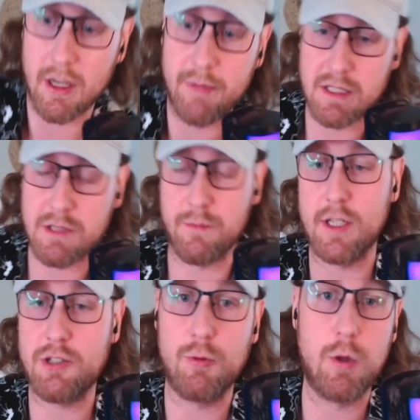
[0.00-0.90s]
I mean, it's
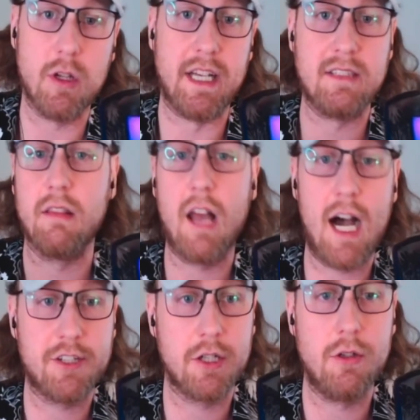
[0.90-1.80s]
visual, it's
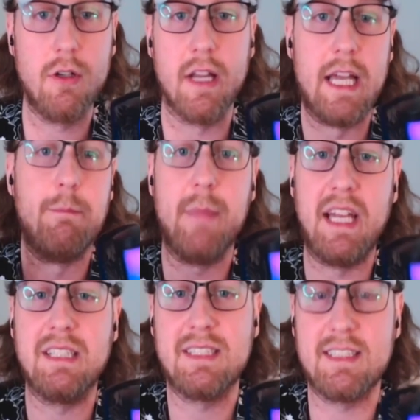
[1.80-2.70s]
logical, it
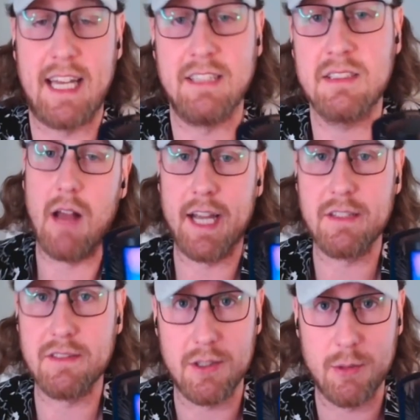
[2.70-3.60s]
makes sense. I
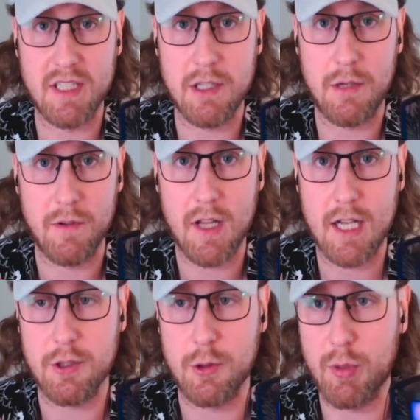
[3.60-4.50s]
consider myself a
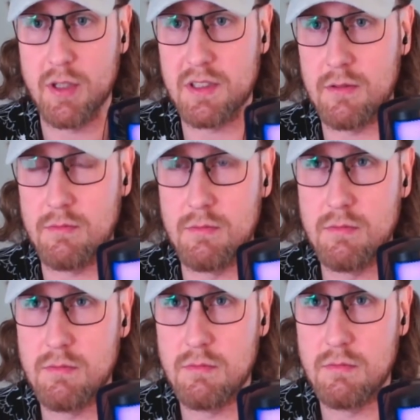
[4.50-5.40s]
logical person.
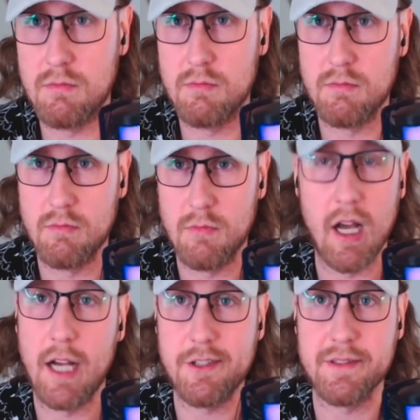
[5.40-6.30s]

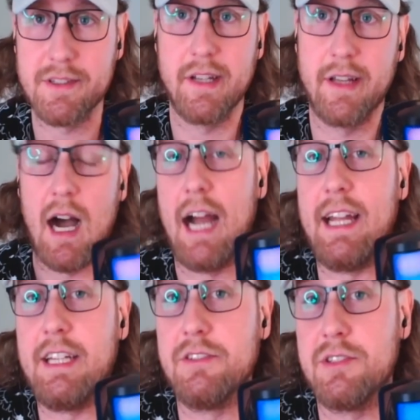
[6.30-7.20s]
No, I shouldn't say that.
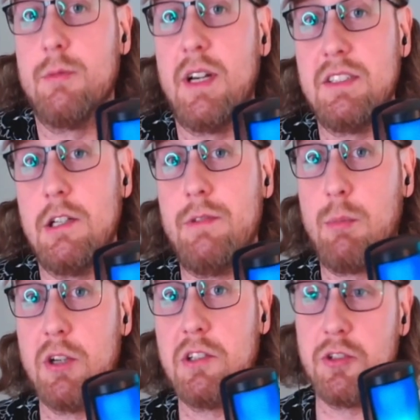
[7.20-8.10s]
I consider myself a
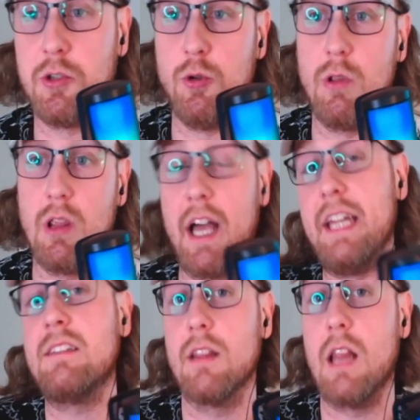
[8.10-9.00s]
person who
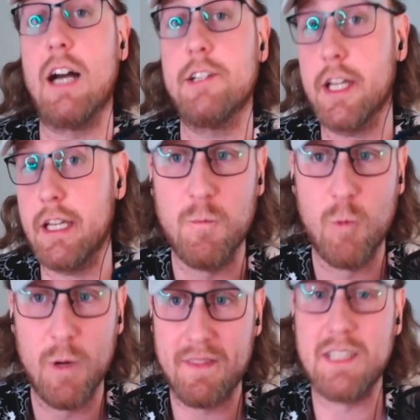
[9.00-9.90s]
likes logic.
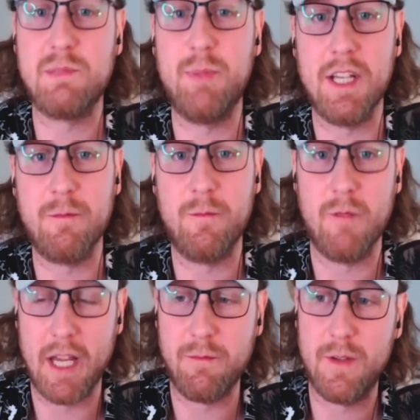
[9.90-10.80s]
With this
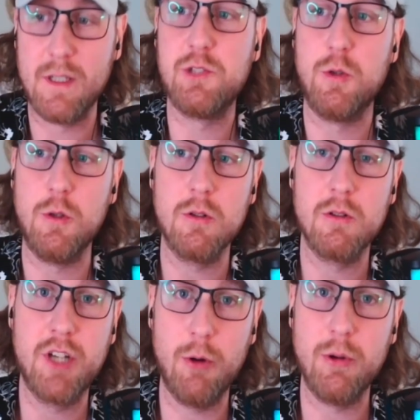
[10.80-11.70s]
being a
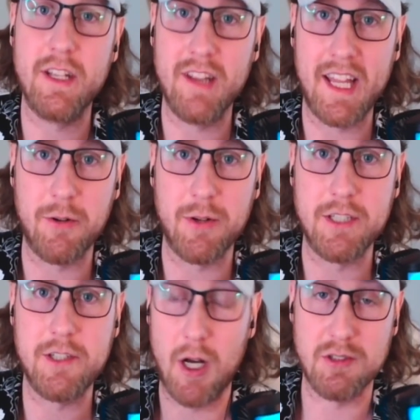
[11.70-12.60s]
visual coding
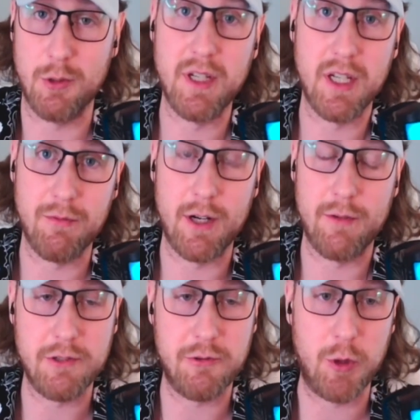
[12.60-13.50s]
language, also being a very
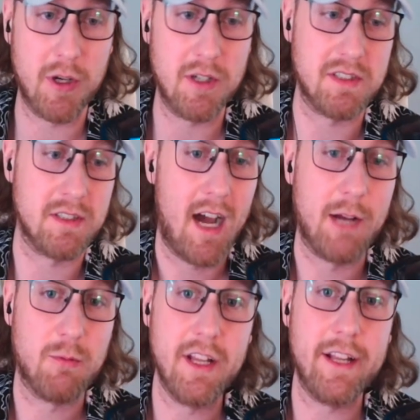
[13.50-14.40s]
visual person,
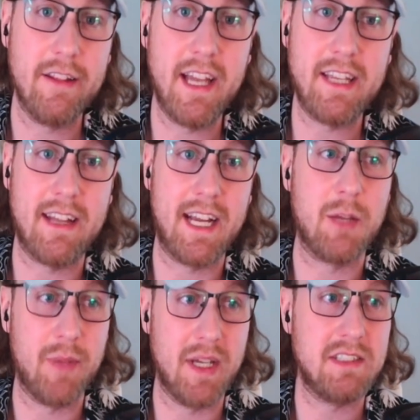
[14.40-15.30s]
I really like that I
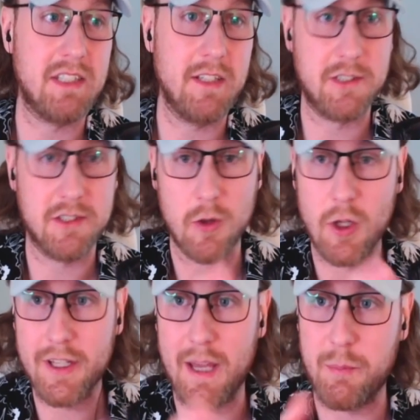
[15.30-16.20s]
can basically just
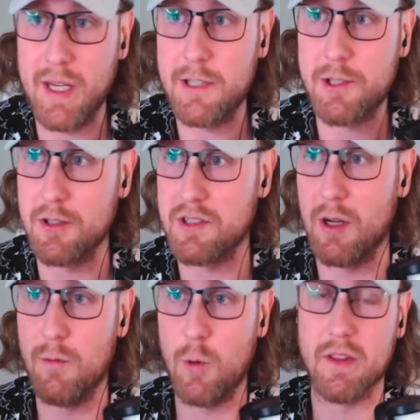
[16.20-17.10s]
look at pictures
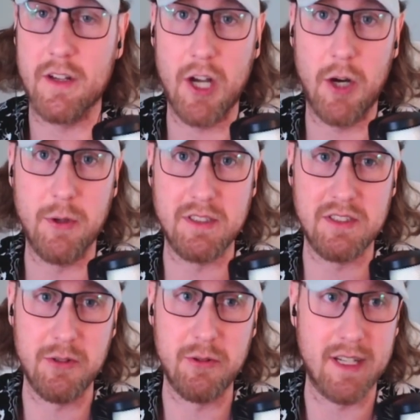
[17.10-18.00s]
of what the code
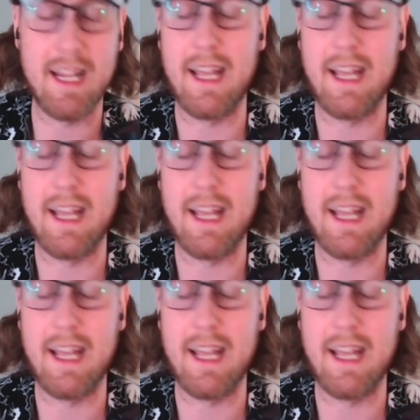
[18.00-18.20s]
is doing.